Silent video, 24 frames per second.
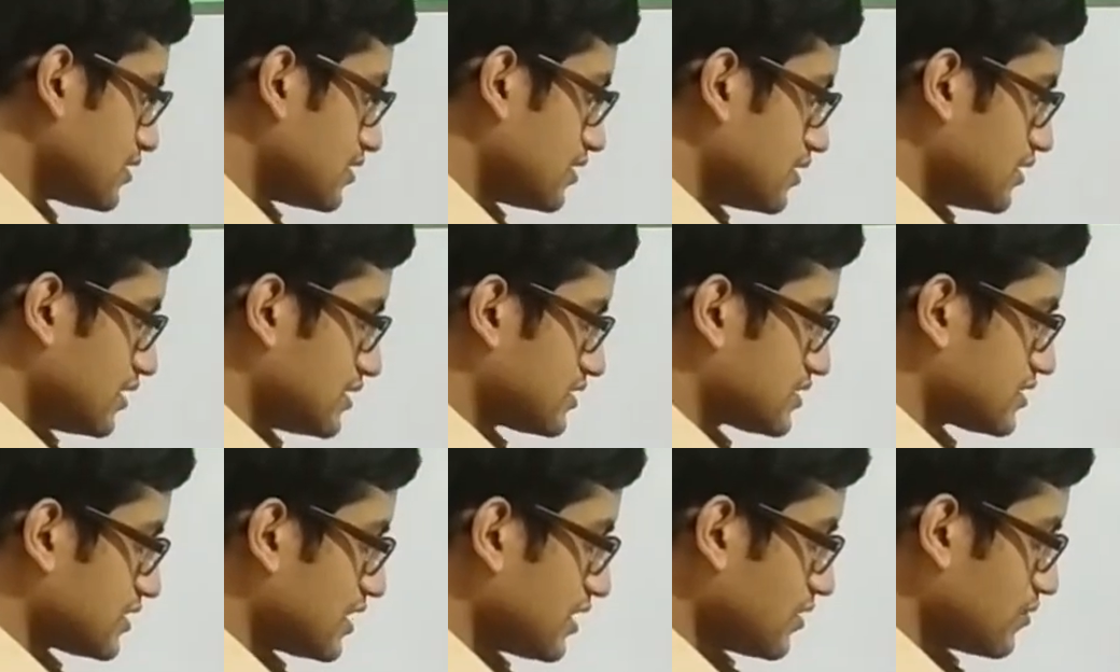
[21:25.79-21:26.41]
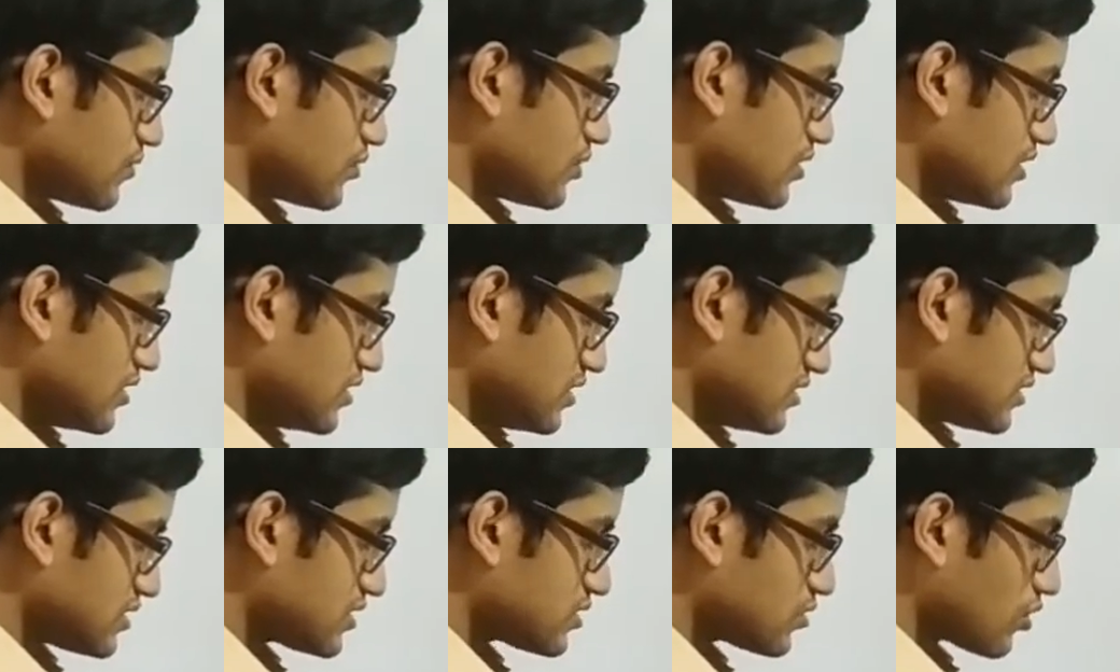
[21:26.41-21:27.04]
let's say
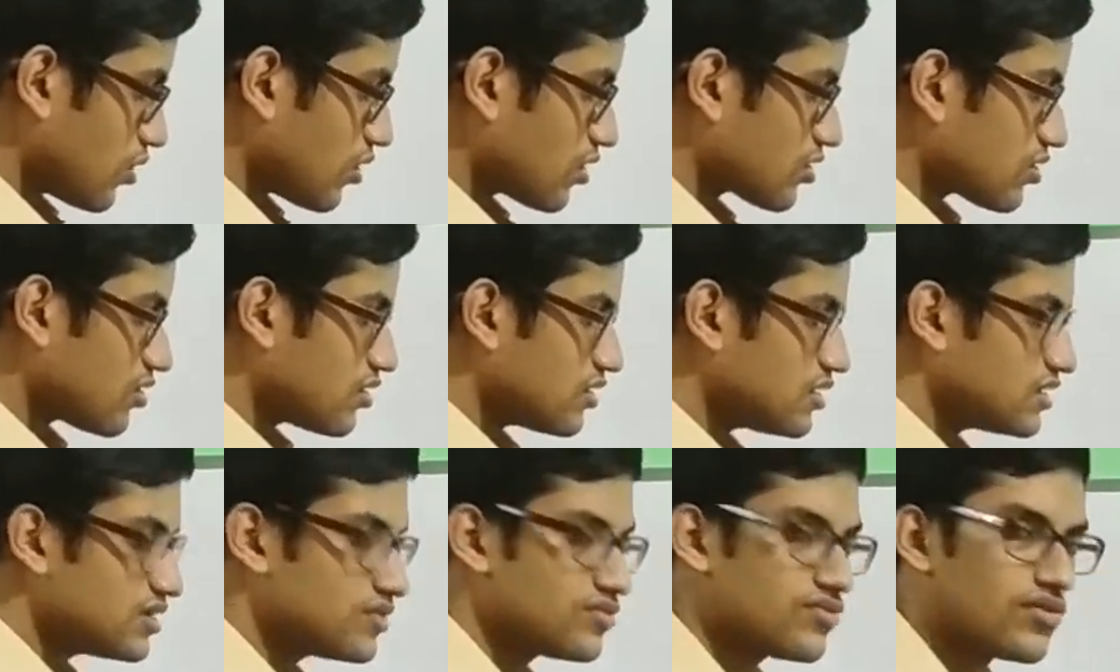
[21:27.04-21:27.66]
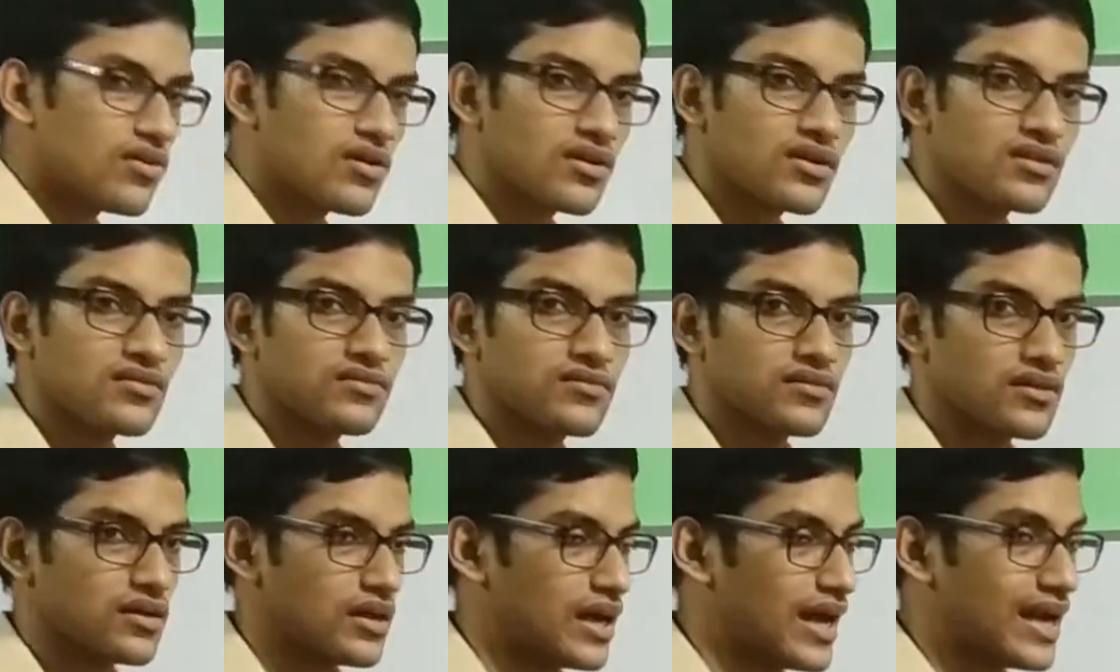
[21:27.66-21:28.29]
this is not only
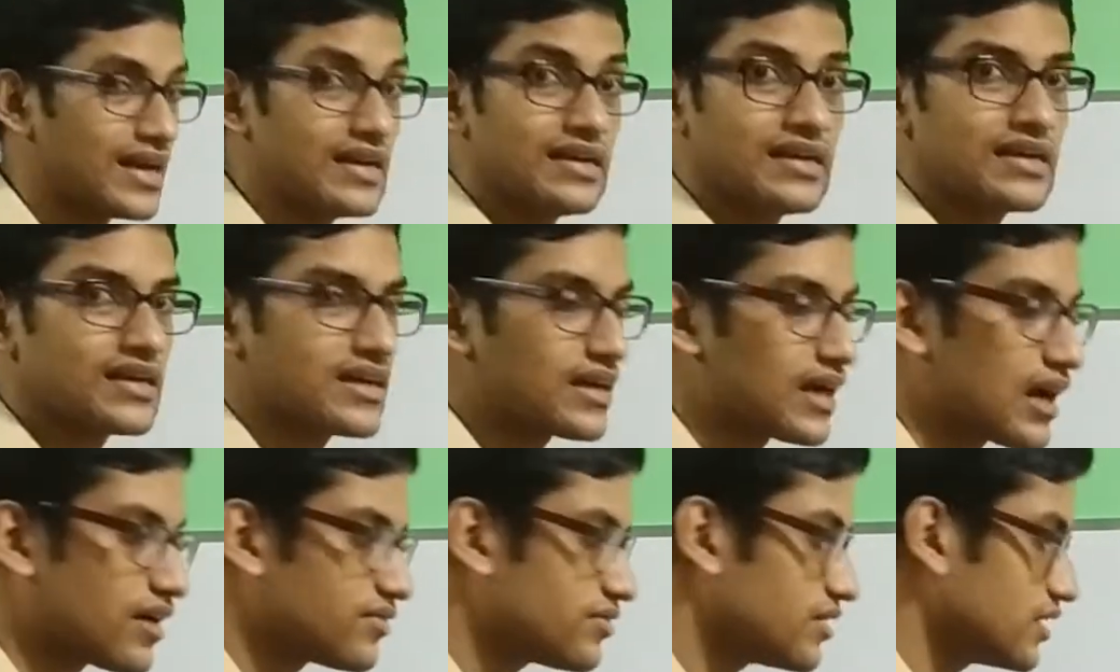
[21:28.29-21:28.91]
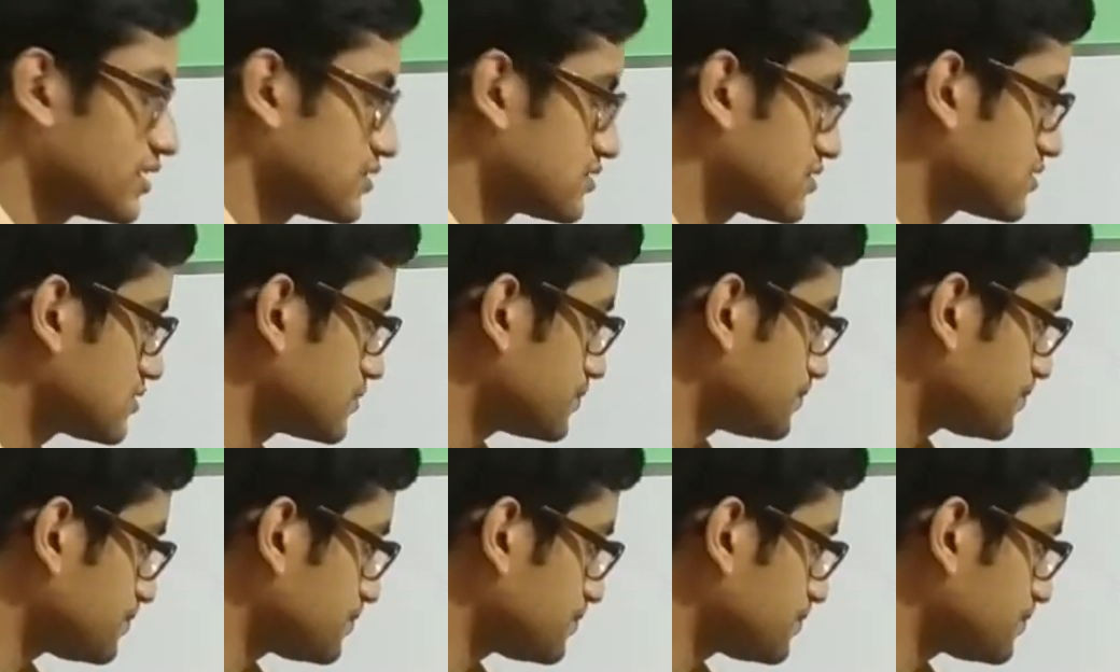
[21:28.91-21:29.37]
for handling graphics,